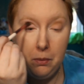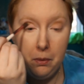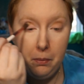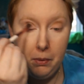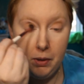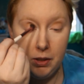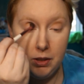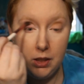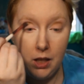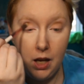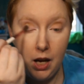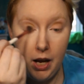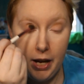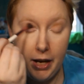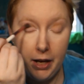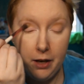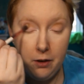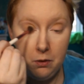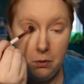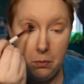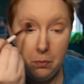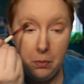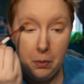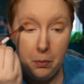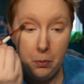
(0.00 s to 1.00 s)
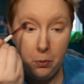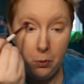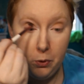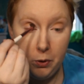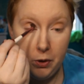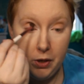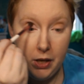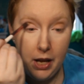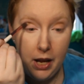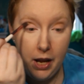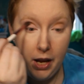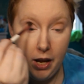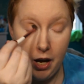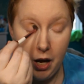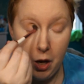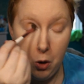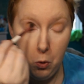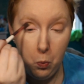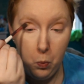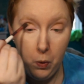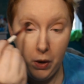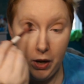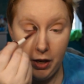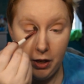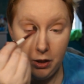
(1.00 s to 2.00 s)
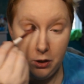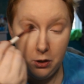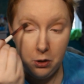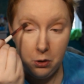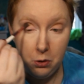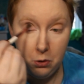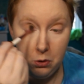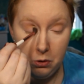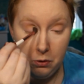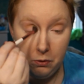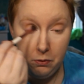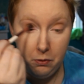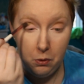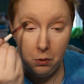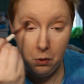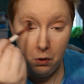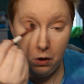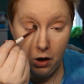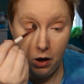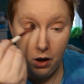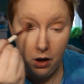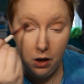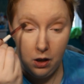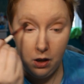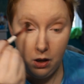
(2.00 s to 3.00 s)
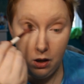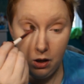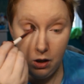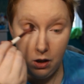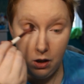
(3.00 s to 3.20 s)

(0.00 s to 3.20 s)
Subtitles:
to me because I can remember the day I went into Sephora